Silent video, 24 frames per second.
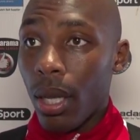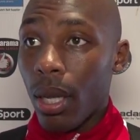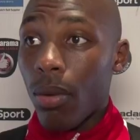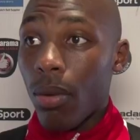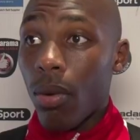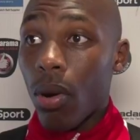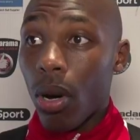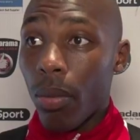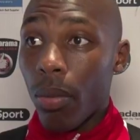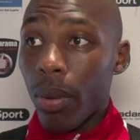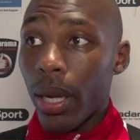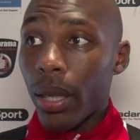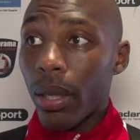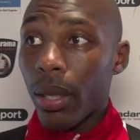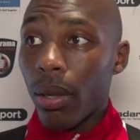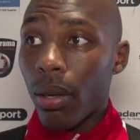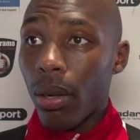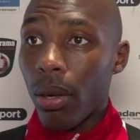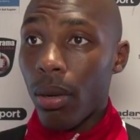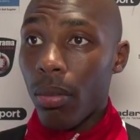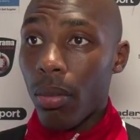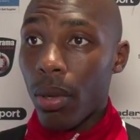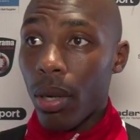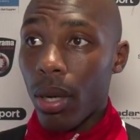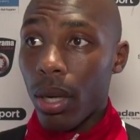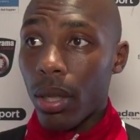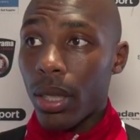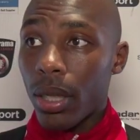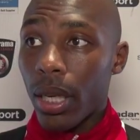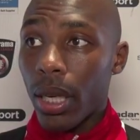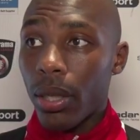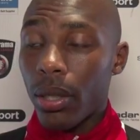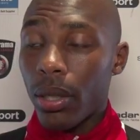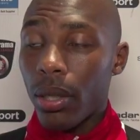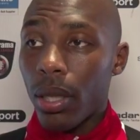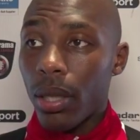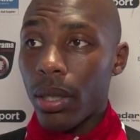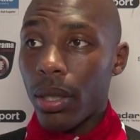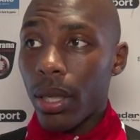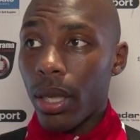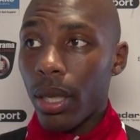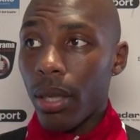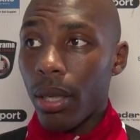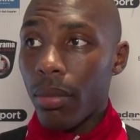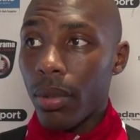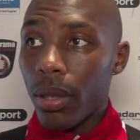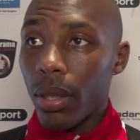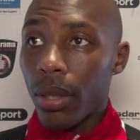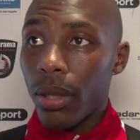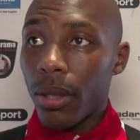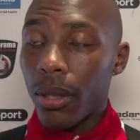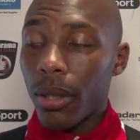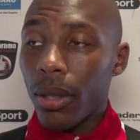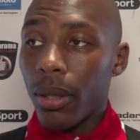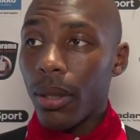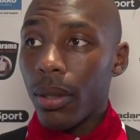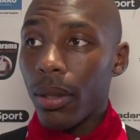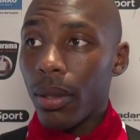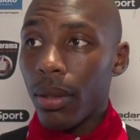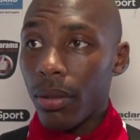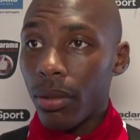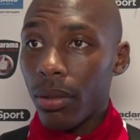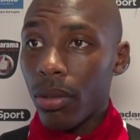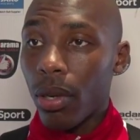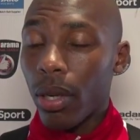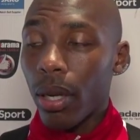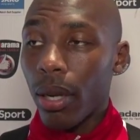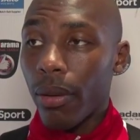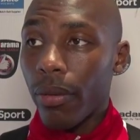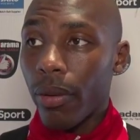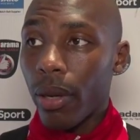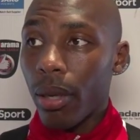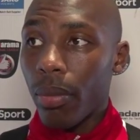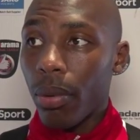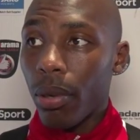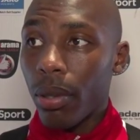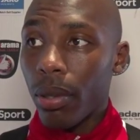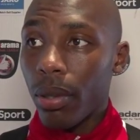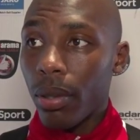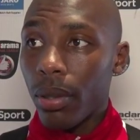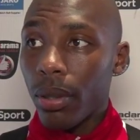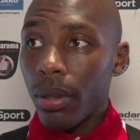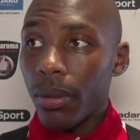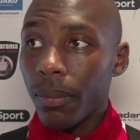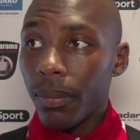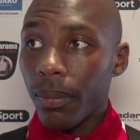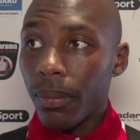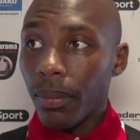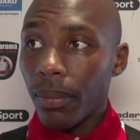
while we're playing at home, we've got to take it to the teams and try and get 3 points.